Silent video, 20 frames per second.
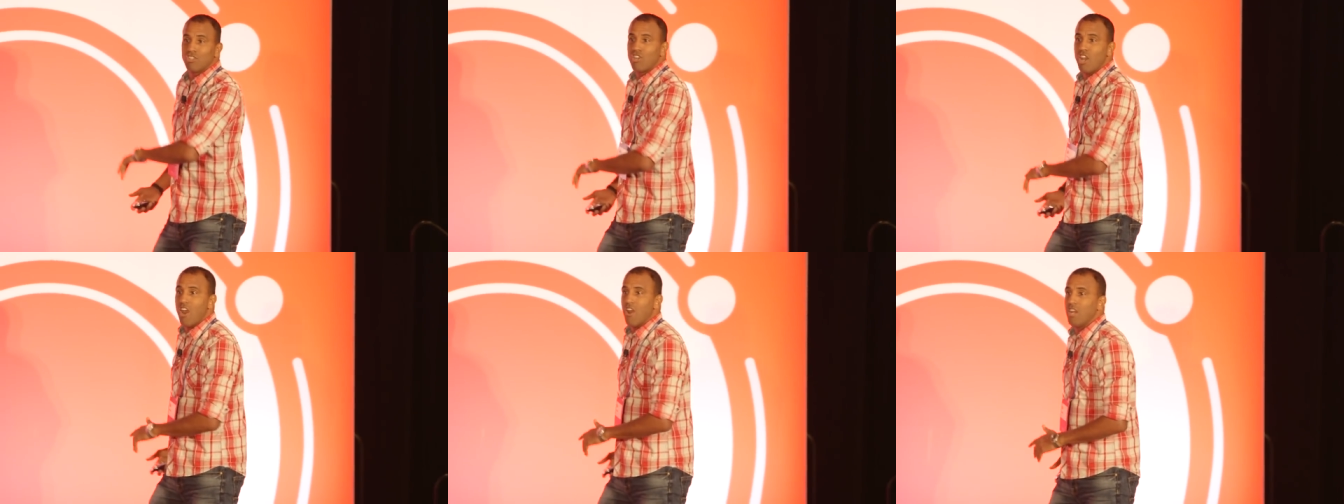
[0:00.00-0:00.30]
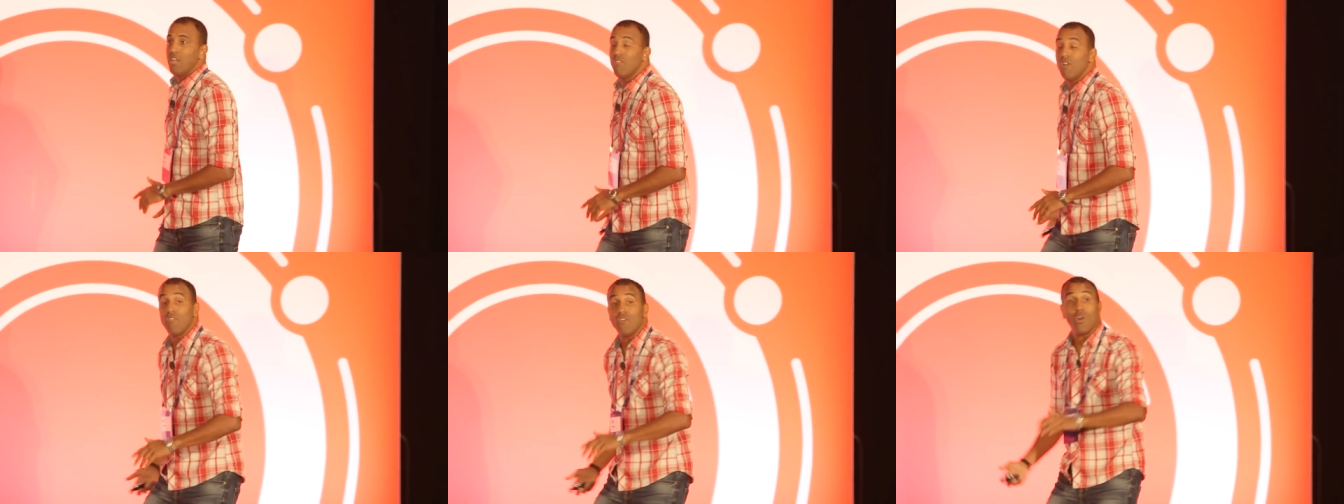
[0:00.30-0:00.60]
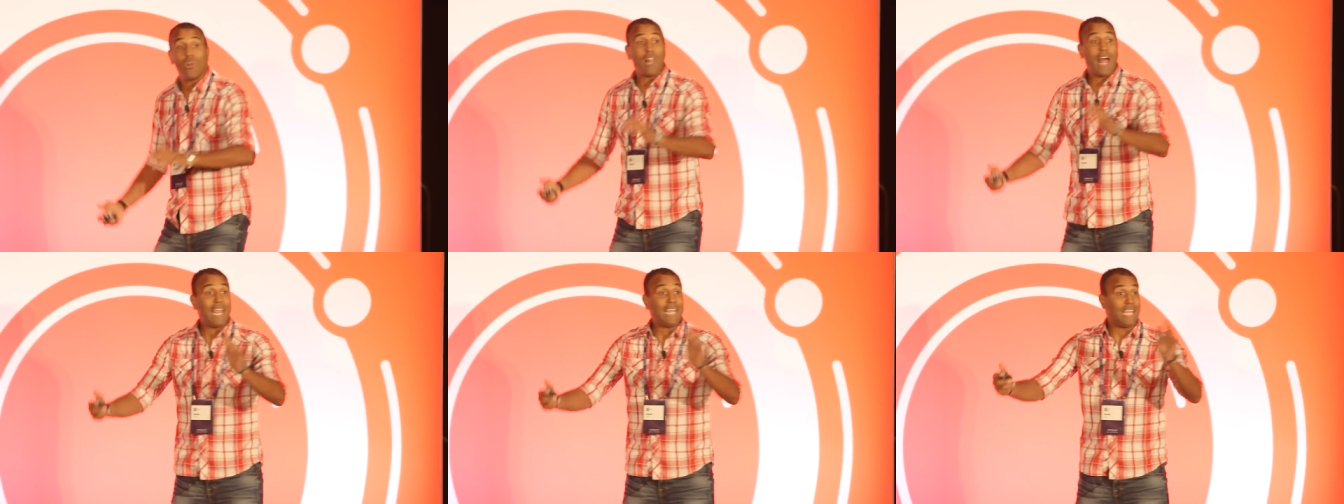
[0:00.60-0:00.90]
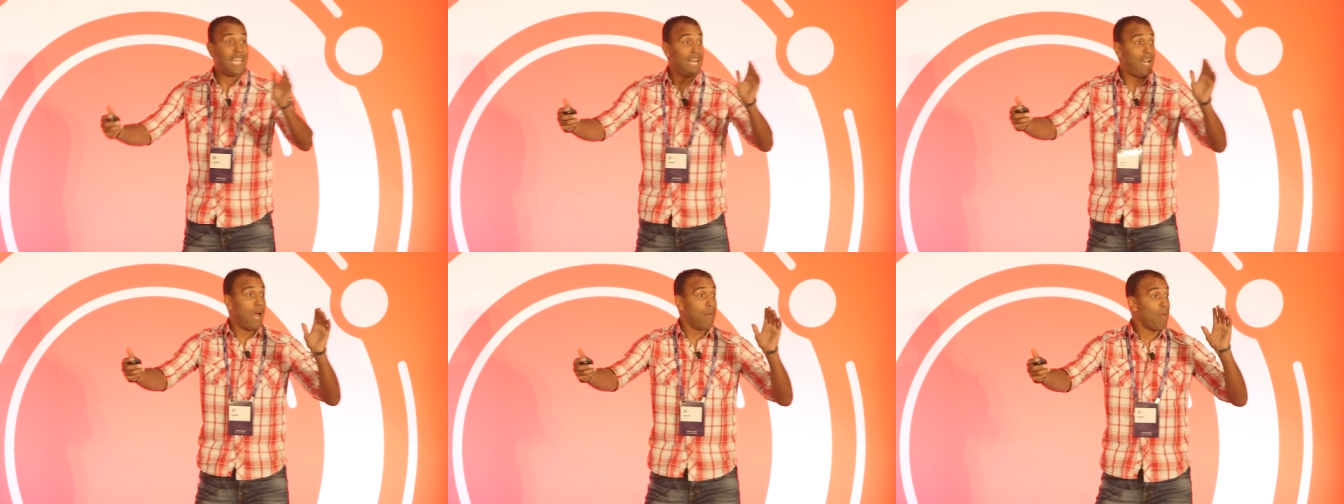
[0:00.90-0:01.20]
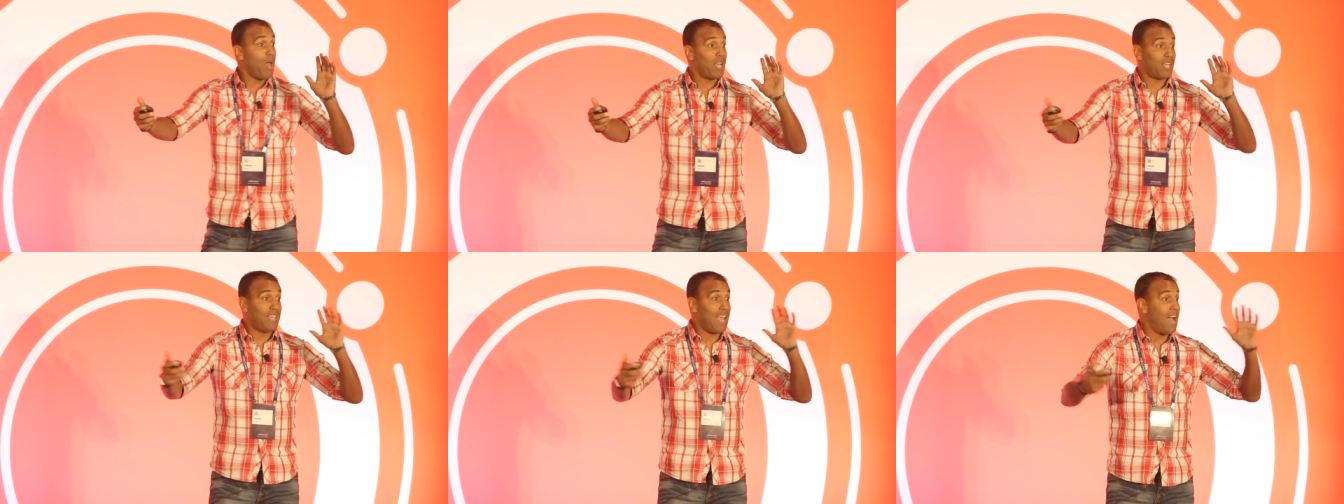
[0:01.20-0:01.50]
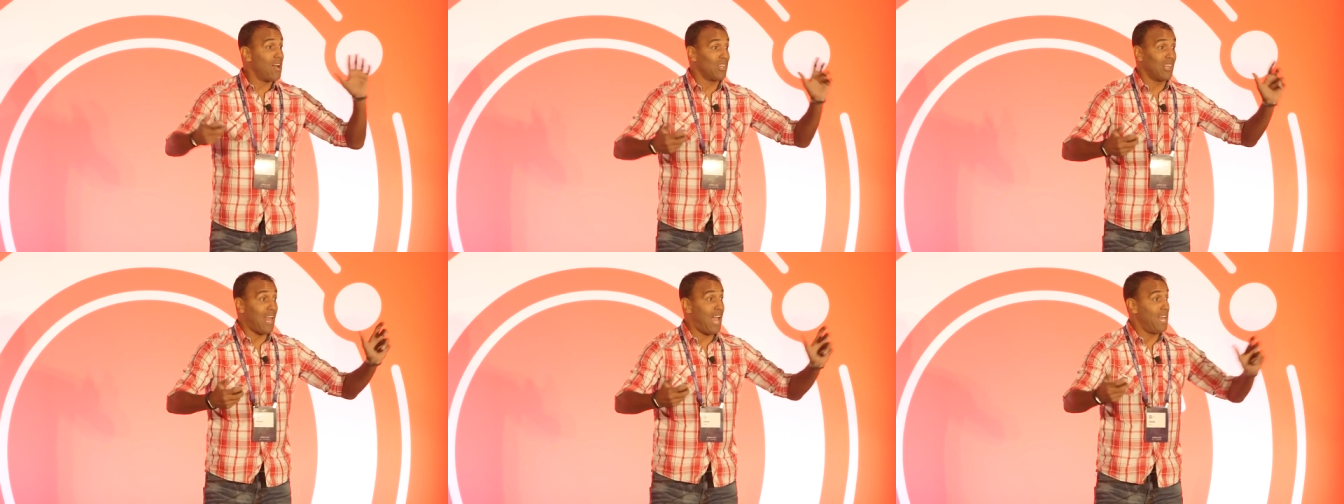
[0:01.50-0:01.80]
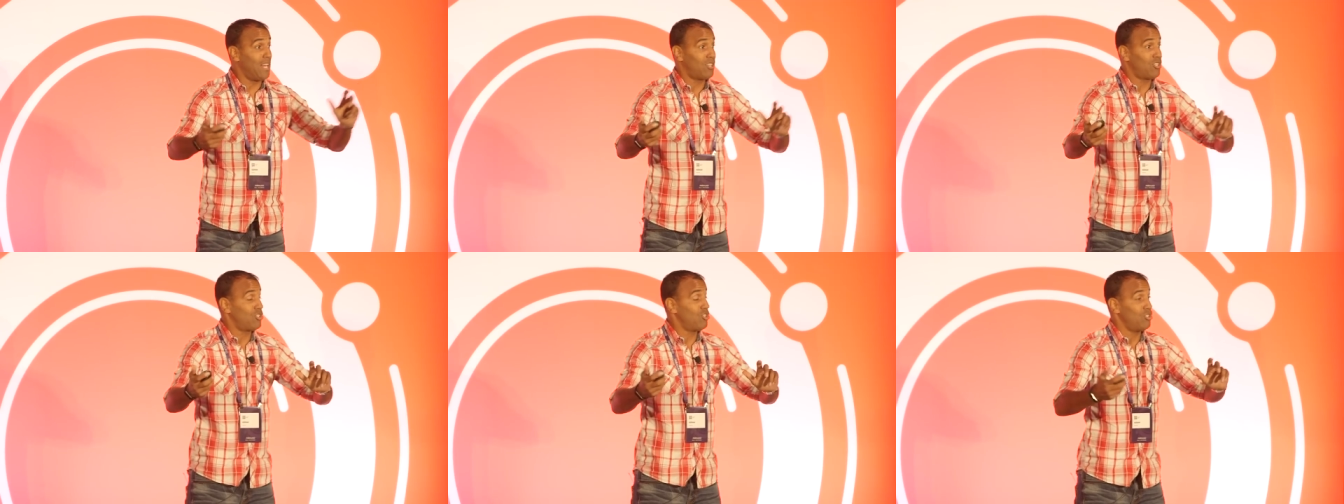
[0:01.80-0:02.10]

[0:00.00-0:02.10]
Share. Even if you don't like it, I'm not counting likes.